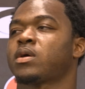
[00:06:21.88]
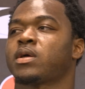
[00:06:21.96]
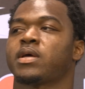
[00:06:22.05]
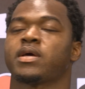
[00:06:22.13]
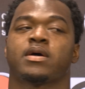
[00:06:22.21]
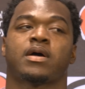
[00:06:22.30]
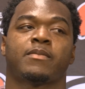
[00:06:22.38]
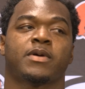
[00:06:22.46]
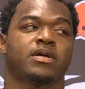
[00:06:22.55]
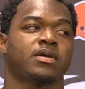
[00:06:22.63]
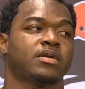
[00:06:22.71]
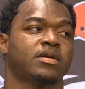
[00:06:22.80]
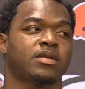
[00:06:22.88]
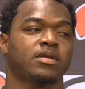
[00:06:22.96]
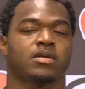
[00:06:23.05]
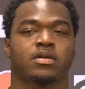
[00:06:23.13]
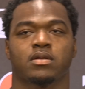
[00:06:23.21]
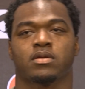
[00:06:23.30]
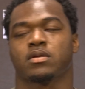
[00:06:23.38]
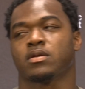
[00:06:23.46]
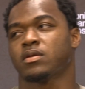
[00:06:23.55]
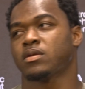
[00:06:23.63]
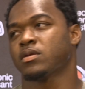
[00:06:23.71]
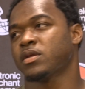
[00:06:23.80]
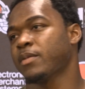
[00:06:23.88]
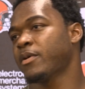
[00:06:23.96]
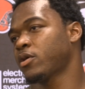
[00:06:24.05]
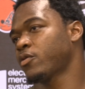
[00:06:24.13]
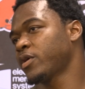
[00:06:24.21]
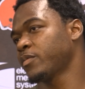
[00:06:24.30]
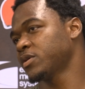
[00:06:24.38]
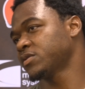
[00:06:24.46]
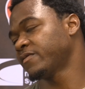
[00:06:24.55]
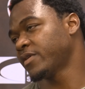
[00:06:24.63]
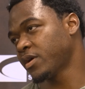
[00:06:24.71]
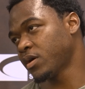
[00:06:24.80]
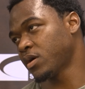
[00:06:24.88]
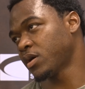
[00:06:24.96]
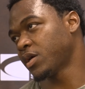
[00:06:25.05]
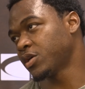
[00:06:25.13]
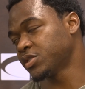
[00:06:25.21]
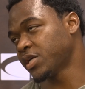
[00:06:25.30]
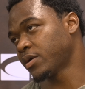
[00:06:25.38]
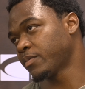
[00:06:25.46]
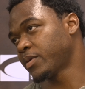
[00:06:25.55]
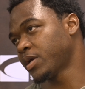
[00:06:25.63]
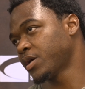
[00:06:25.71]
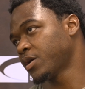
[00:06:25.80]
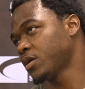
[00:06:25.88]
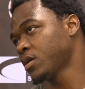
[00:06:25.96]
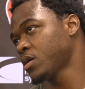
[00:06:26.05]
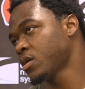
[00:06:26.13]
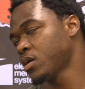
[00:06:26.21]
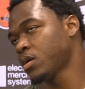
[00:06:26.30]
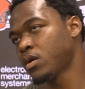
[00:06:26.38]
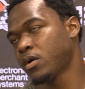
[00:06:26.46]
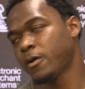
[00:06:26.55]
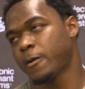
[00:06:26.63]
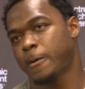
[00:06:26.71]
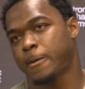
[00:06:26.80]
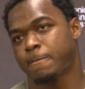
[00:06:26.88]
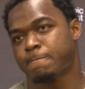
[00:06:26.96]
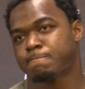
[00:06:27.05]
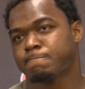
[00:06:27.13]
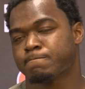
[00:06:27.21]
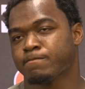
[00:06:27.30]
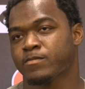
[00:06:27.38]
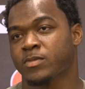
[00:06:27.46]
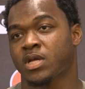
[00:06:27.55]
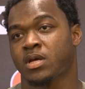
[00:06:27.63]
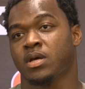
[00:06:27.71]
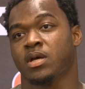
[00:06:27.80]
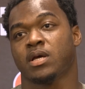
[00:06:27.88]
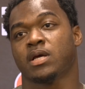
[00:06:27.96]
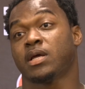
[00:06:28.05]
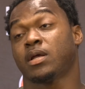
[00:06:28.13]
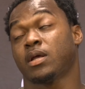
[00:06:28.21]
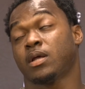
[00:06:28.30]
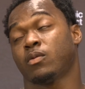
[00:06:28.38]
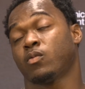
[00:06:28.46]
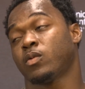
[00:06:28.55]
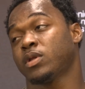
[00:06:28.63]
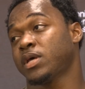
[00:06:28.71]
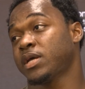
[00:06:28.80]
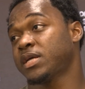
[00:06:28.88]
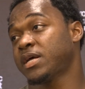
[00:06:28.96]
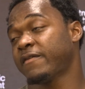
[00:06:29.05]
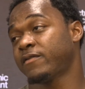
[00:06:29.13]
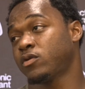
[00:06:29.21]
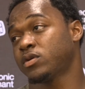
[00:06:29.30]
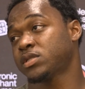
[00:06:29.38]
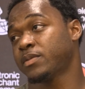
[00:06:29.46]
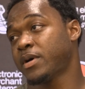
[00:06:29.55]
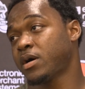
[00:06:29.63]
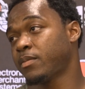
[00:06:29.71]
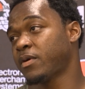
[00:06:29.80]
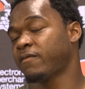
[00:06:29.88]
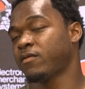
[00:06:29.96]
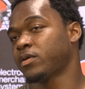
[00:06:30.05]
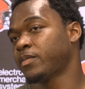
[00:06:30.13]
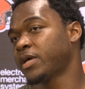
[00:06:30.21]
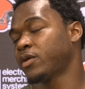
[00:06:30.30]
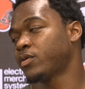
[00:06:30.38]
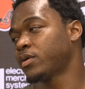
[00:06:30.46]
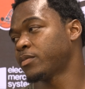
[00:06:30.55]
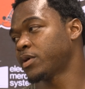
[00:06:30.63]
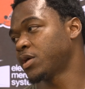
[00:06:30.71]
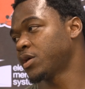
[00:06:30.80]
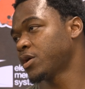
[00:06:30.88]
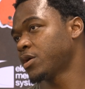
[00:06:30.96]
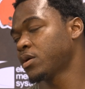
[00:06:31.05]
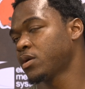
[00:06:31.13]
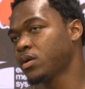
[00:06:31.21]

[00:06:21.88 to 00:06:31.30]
Yeah, I mean, if, if think about Kareem, he's a very uh, energetic player. Um, eh, one thing that I've noticed about him, I've only played with him a year,